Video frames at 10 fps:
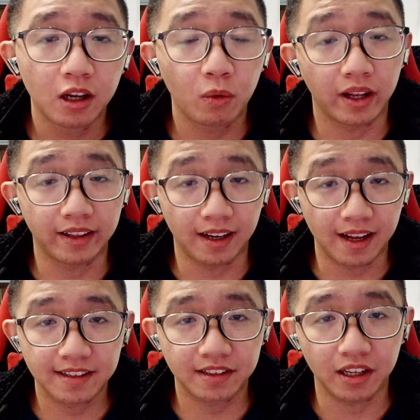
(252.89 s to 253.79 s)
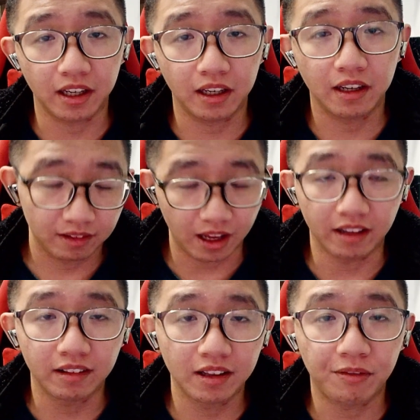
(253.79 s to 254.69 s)
Well, the last thing
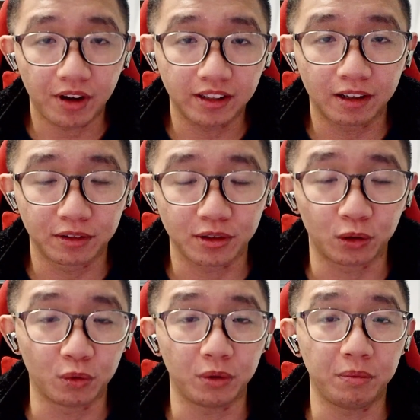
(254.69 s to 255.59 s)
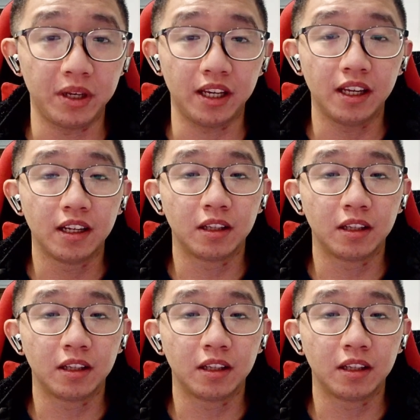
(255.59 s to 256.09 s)
and the final resort would be